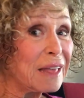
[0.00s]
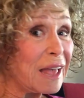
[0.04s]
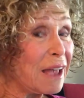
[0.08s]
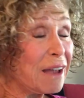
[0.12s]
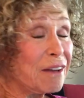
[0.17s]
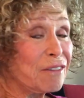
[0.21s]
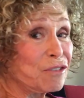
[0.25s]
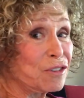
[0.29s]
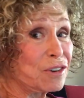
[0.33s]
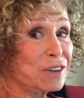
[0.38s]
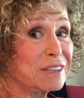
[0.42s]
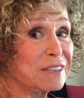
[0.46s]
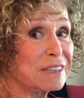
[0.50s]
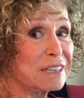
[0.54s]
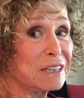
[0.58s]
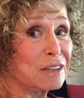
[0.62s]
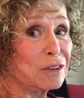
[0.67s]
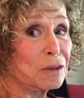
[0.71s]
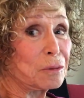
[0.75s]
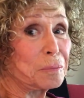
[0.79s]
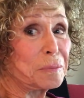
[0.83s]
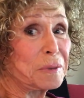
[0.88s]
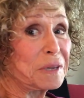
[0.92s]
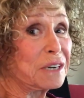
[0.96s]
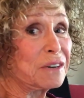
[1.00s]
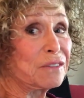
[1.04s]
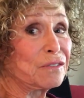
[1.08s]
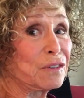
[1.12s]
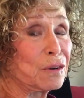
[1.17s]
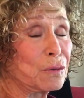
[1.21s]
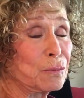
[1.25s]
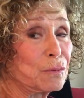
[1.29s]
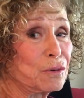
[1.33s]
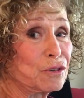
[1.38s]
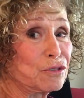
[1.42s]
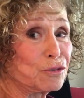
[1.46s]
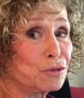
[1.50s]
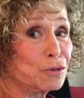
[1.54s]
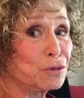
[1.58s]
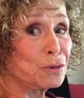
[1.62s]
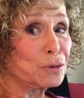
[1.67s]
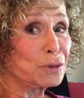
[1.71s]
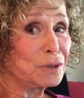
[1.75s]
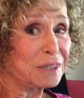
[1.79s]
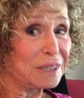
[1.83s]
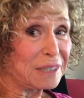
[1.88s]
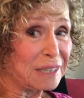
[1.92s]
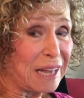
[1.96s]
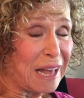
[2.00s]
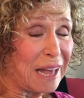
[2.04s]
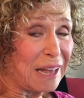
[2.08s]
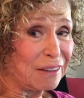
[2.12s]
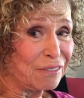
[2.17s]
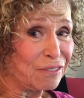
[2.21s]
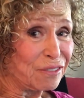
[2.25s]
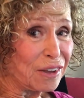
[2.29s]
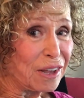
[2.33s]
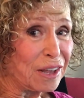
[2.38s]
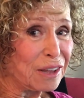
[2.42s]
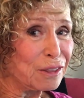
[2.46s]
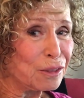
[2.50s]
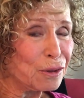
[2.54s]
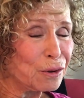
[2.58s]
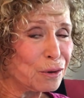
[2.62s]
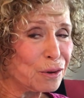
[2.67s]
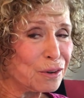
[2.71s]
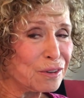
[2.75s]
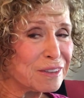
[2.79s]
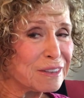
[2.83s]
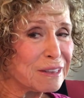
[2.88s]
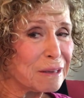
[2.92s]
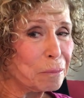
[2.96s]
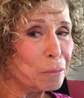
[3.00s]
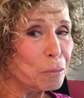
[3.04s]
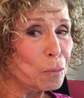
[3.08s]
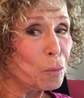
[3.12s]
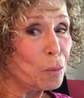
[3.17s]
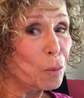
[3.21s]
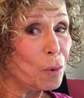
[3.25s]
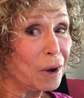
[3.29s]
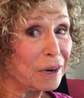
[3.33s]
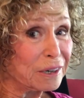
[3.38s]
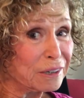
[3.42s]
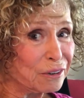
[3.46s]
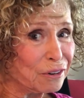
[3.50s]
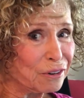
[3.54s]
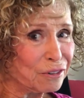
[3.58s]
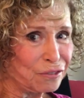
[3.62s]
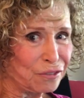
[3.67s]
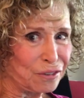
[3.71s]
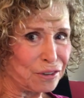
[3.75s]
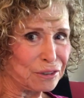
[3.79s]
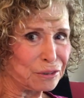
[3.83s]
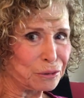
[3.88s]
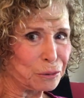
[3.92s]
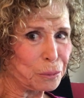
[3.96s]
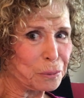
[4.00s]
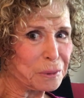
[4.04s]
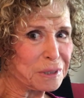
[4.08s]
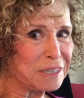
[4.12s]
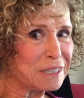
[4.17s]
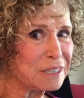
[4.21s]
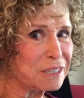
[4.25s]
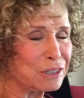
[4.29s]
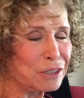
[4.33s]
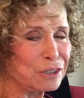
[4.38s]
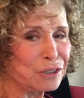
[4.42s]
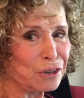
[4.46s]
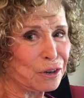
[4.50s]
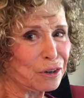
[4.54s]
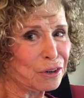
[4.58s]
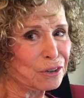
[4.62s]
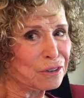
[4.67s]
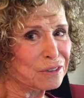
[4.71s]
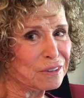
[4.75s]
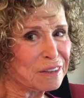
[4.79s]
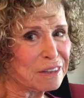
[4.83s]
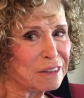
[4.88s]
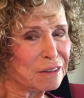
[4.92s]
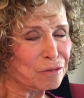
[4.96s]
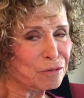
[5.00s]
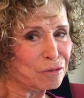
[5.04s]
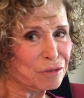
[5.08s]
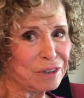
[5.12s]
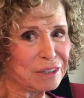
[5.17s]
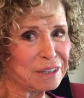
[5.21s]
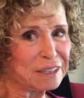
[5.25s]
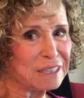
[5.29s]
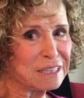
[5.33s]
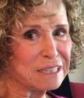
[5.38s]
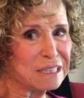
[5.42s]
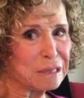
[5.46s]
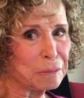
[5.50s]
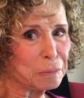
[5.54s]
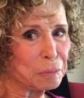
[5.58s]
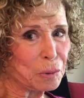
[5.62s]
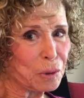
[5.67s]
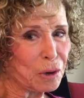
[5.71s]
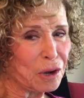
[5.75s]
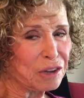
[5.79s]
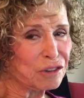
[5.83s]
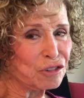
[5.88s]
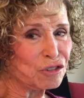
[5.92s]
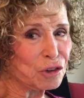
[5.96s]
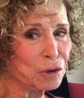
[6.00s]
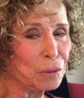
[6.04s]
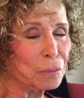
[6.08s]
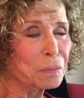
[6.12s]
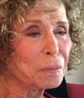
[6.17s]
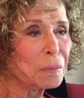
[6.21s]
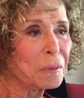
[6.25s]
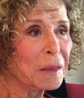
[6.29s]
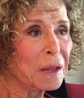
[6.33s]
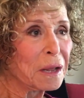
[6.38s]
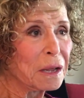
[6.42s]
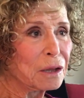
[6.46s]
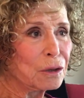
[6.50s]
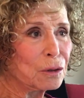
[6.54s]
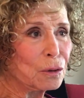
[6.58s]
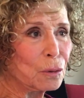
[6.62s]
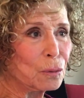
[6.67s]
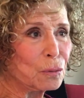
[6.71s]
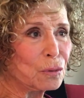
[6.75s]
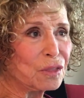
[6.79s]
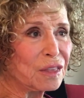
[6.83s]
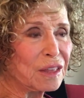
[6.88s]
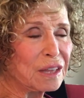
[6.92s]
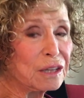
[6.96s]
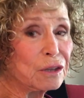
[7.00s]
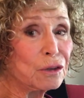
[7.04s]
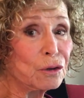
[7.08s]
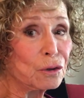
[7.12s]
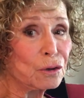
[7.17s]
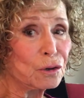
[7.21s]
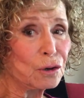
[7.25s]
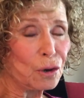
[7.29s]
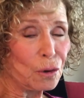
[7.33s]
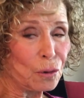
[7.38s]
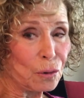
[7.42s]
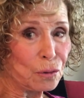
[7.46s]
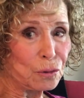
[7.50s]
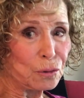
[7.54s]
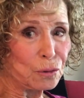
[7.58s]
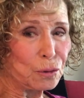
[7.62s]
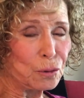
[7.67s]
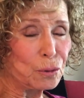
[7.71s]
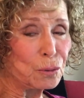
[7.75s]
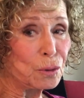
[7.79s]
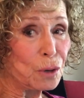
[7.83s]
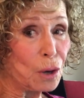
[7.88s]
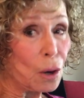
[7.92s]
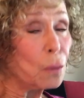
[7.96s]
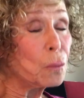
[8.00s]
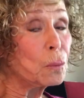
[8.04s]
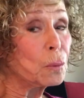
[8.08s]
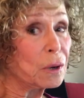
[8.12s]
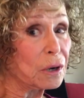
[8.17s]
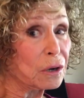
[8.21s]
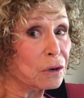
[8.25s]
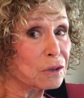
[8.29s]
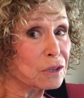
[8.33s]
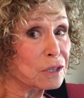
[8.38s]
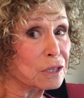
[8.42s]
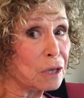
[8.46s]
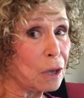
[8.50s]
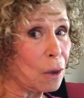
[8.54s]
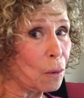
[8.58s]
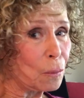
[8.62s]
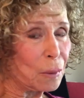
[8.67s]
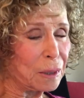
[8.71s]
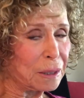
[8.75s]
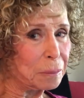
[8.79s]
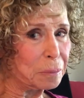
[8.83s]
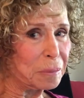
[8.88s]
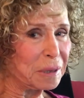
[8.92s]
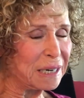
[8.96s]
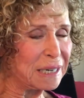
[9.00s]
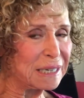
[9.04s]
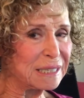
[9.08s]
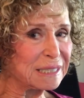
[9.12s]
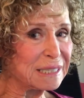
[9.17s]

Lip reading: every single bit of it was true to life. And there are some wonderful twists and turns that really surprise you. You think you know where it's going, but